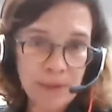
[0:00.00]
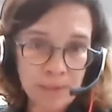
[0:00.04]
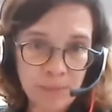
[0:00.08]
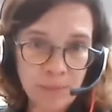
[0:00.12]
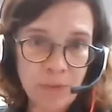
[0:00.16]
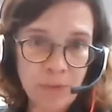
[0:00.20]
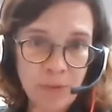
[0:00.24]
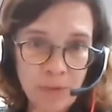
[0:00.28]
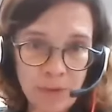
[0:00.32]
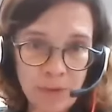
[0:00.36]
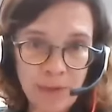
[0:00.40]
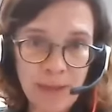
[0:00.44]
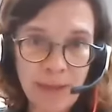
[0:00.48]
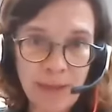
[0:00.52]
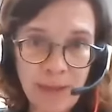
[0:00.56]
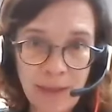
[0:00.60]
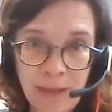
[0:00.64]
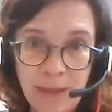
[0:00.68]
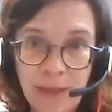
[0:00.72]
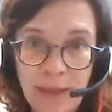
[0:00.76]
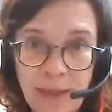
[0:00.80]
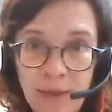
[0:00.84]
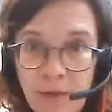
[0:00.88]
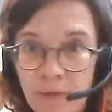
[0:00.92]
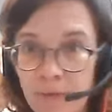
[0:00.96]
born in
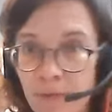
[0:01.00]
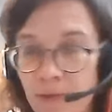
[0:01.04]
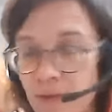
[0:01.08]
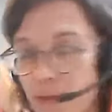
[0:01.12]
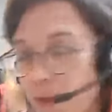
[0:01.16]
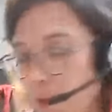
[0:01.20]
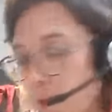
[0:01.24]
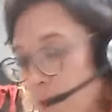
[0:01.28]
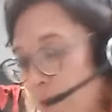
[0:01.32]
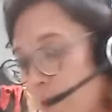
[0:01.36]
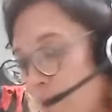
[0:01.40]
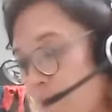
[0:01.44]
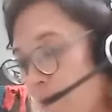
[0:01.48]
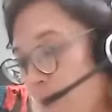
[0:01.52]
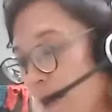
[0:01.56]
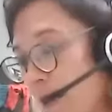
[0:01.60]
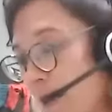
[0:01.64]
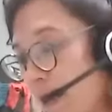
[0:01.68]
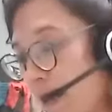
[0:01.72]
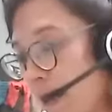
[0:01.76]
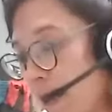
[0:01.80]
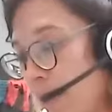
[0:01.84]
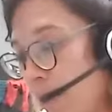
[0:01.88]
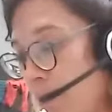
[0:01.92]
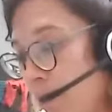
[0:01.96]
illegal facilities than
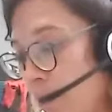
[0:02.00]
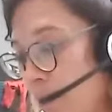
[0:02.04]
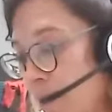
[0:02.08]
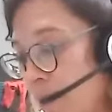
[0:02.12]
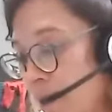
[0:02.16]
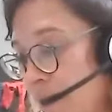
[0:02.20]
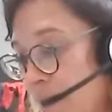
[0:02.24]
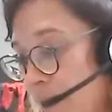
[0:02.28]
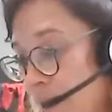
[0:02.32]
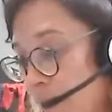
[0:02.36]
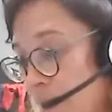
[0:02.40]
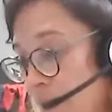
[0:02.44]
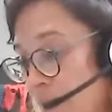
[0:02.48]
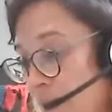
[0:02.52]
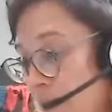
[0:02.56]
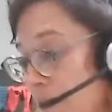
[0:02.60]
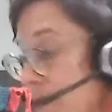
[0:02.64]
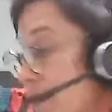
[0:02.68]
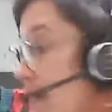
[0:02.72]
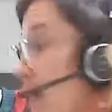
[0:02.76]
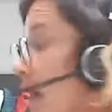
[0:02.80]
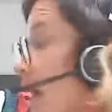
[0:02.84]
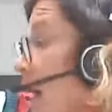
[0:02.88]
legal facilities.